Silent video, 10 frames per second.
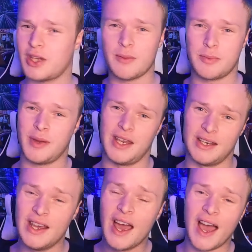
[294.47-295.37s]
type a pin
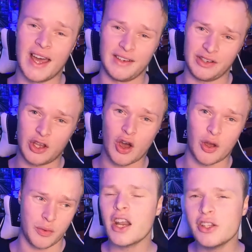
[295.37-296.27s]
in, and go.
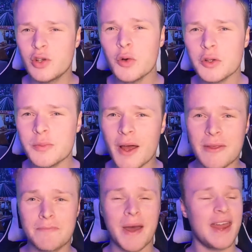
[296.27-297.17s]
And I talked about
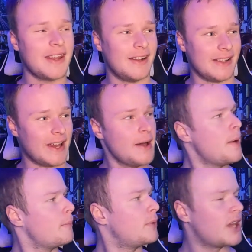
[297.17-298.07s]
the pen earlier,
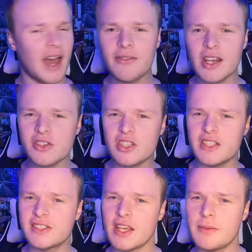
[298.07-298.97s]
but you haven't actually
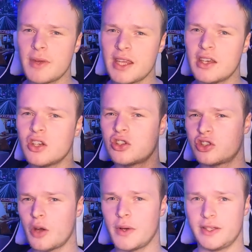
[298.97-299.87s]
seen me
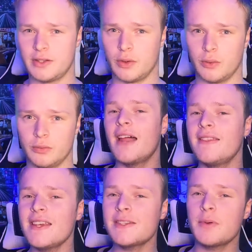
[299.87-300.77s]
show it at all. And
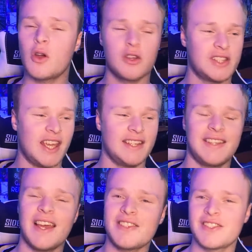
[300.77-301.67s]
that's because it
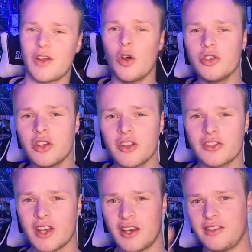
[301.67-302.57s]
attaches onto the
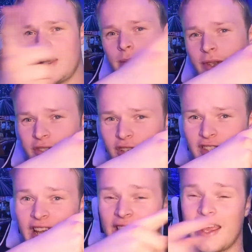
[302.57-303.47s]
side of the tablet
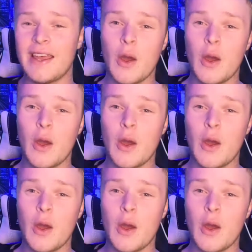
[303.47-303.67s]
just here